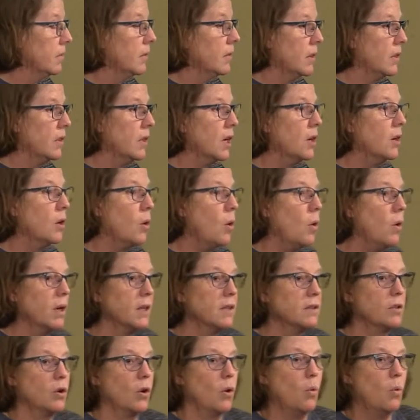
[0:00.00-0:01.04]
They're
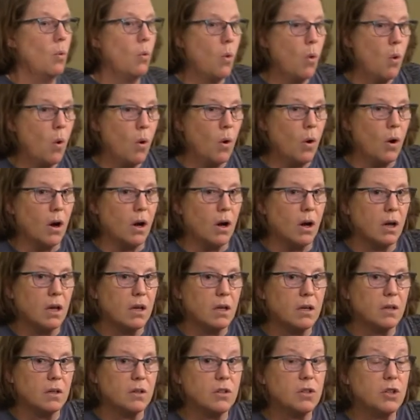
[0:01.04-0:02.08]
going to
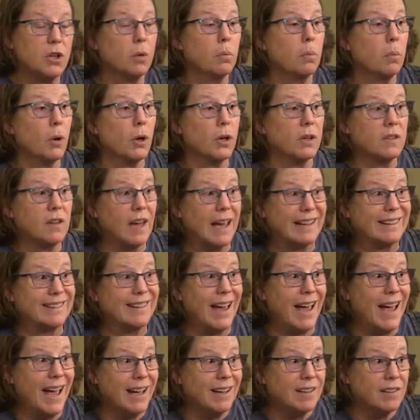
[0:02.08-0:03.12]
war to
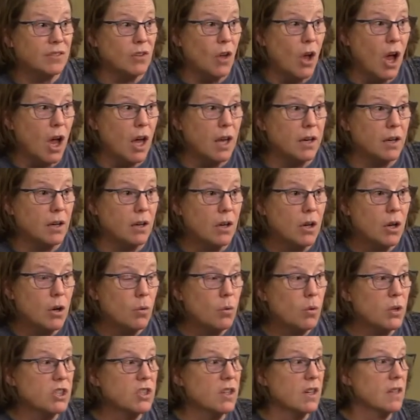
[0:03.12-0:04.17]
protect Exxon,
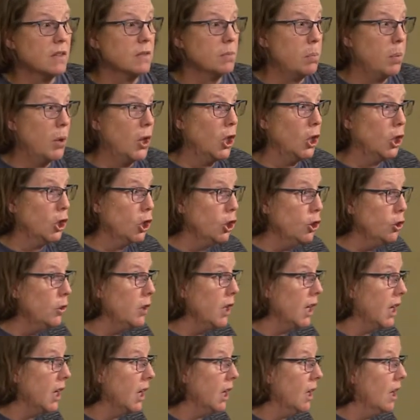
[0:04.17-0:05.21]
which is
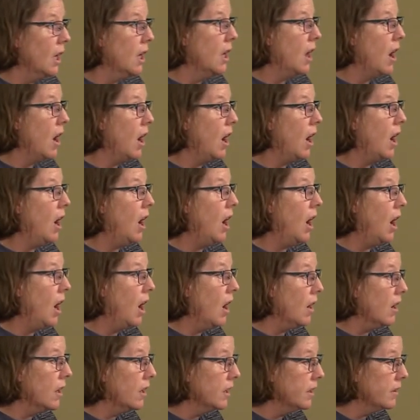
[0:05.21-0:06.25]
polluting
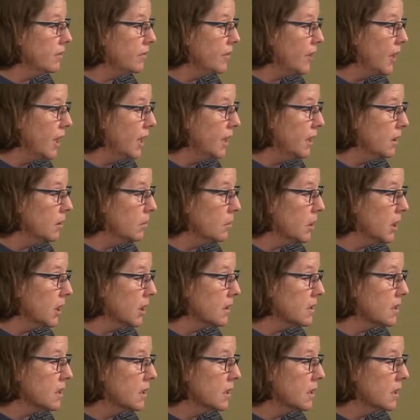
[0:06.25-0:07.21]
our environment.